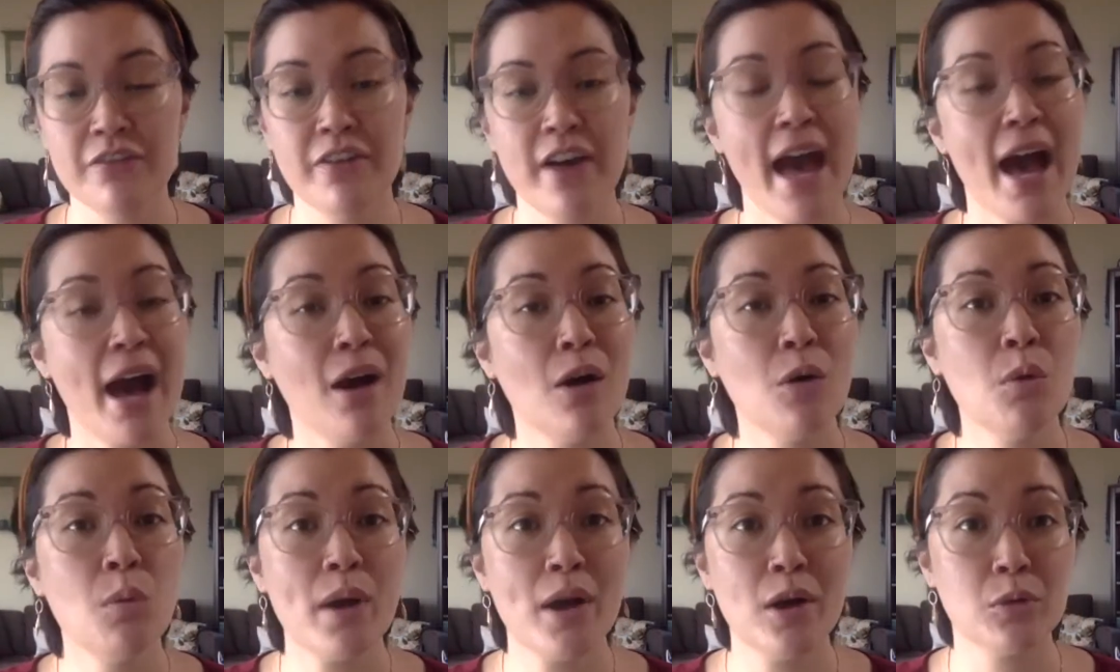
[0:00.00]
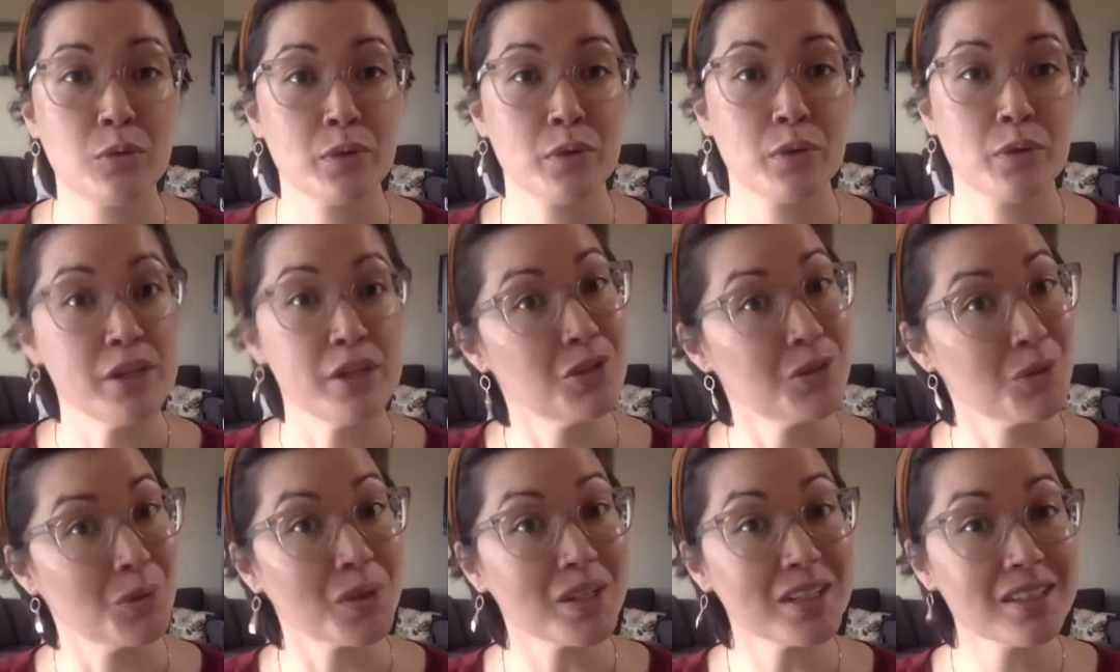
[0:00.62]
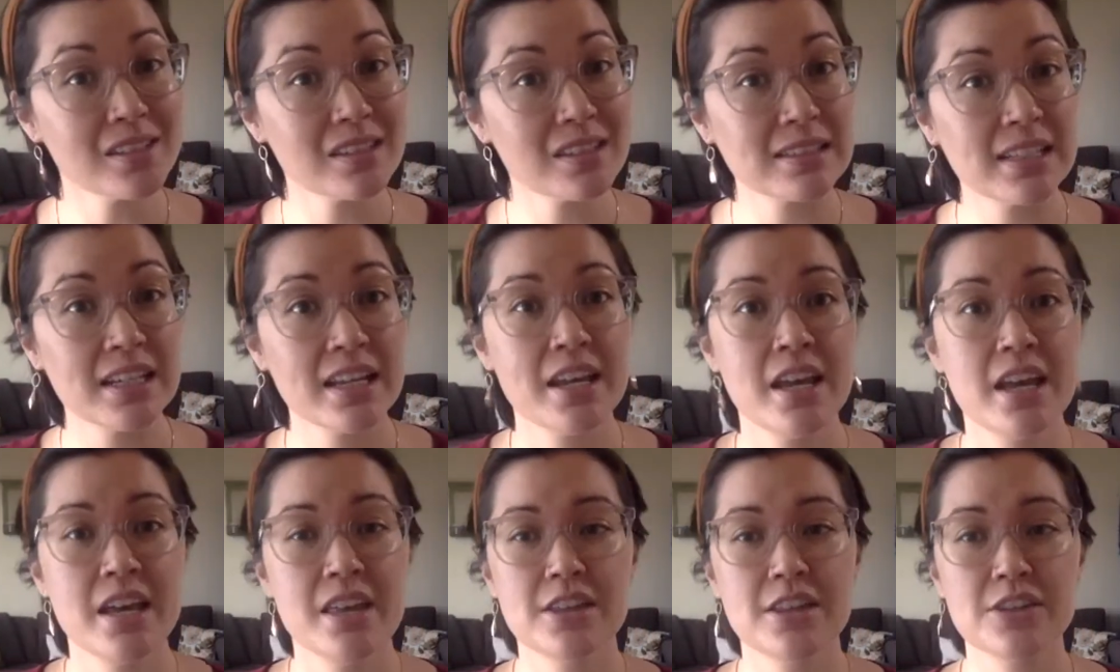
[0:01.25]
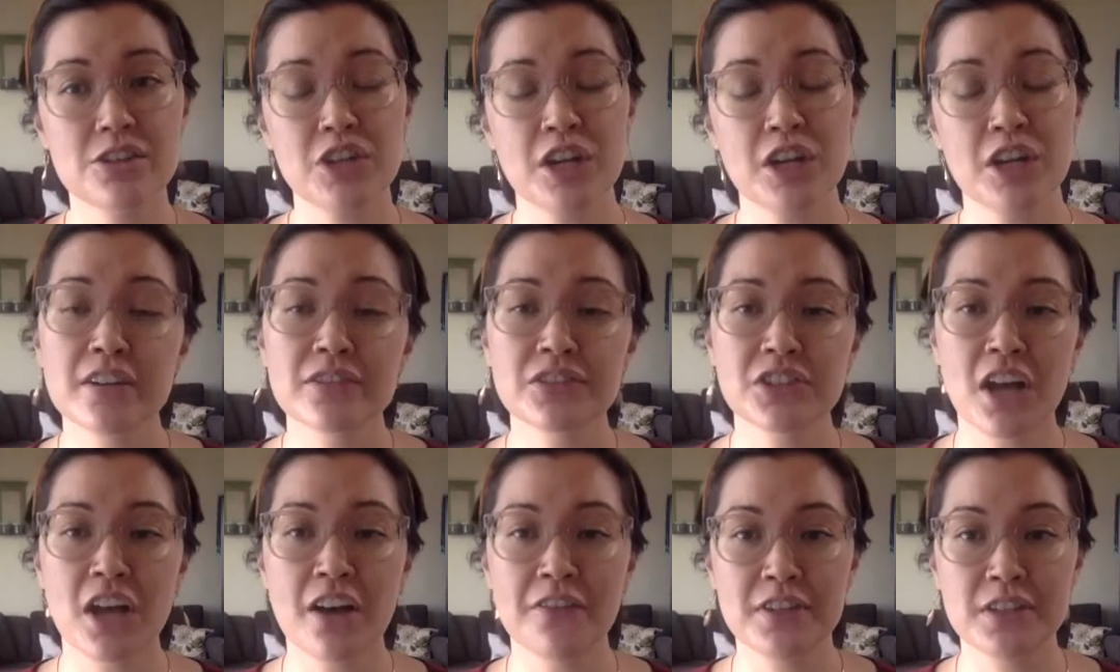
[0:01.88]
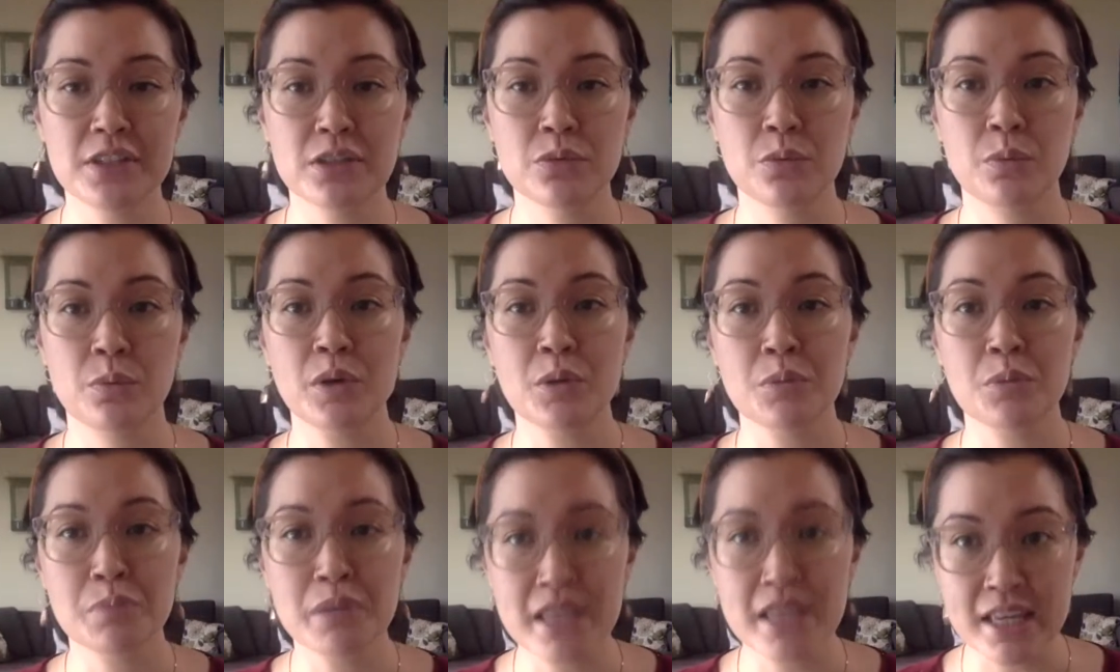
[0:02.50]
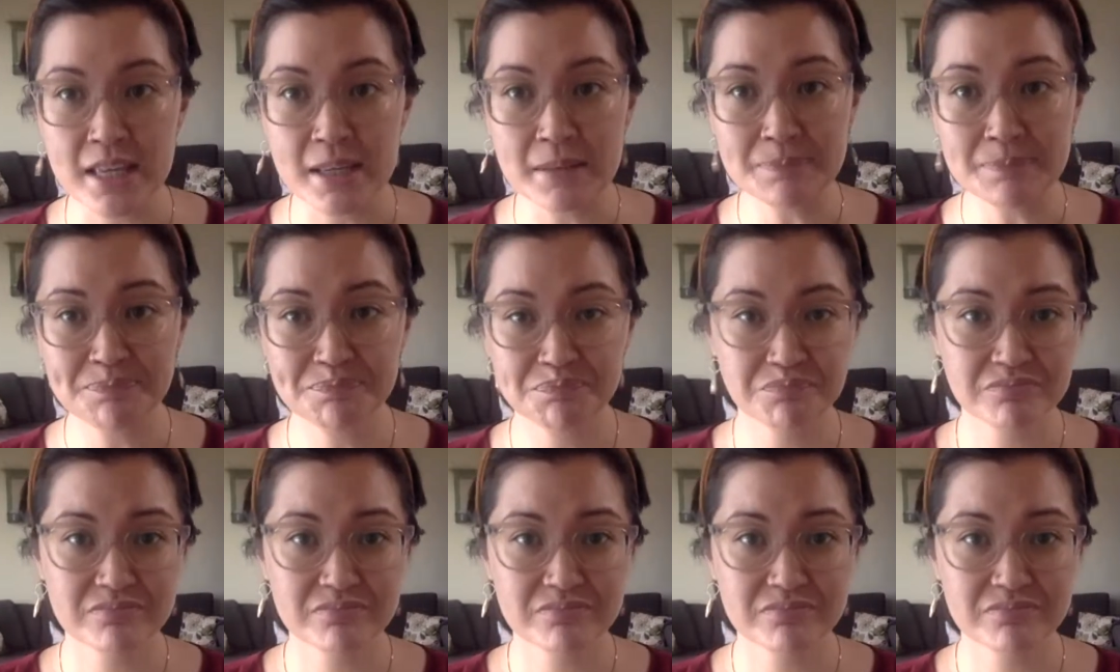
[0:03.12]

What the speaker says: how well resourced the sheriff's office will be.